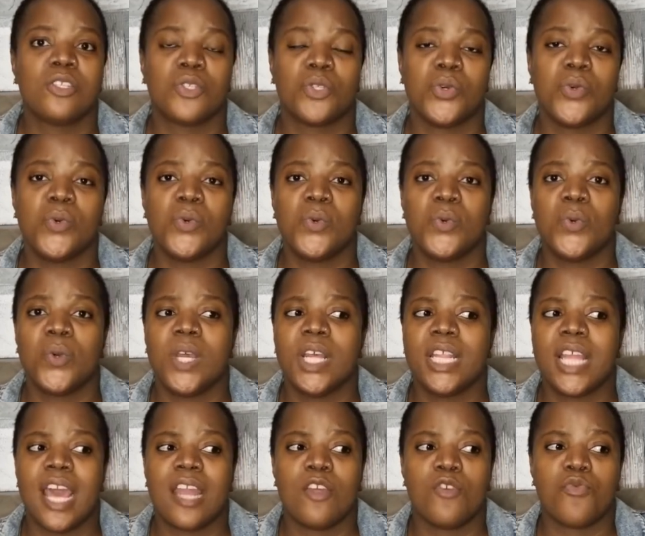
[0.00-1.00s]
So
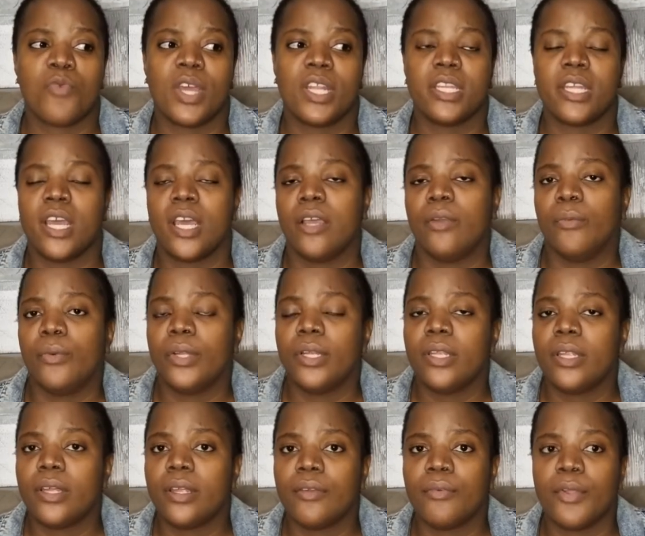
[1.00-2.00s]
that is what I
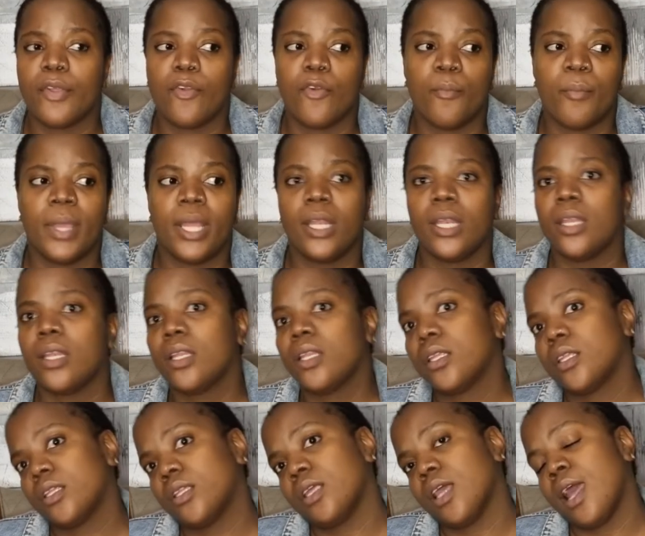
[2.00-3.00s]
would
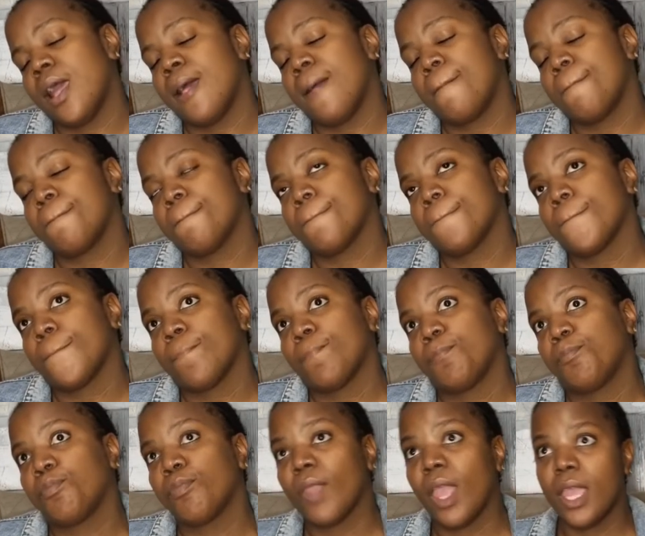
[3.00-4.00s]
recommend.
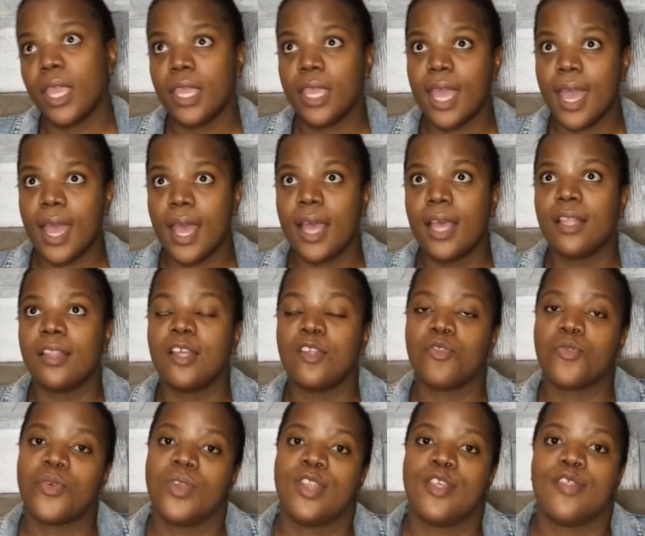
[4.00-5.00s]
Yeah,
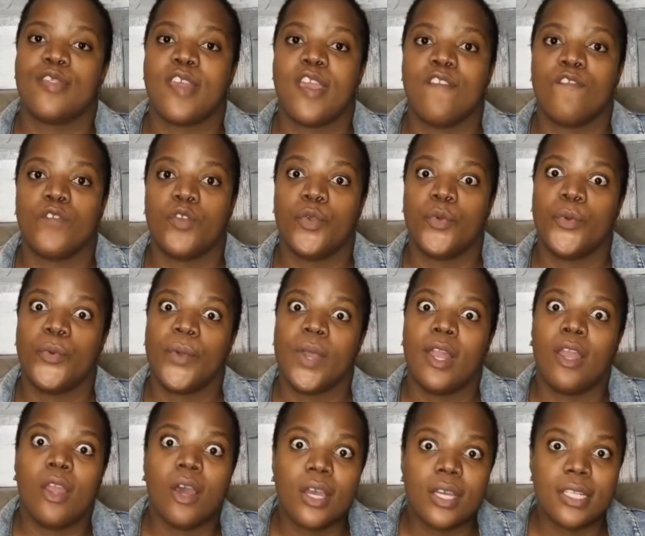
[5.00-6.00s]
that's gonna save
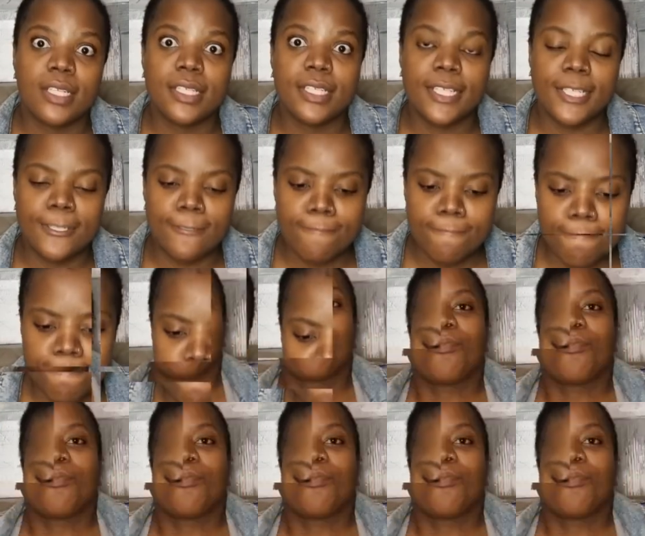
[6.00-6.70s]
you a lot.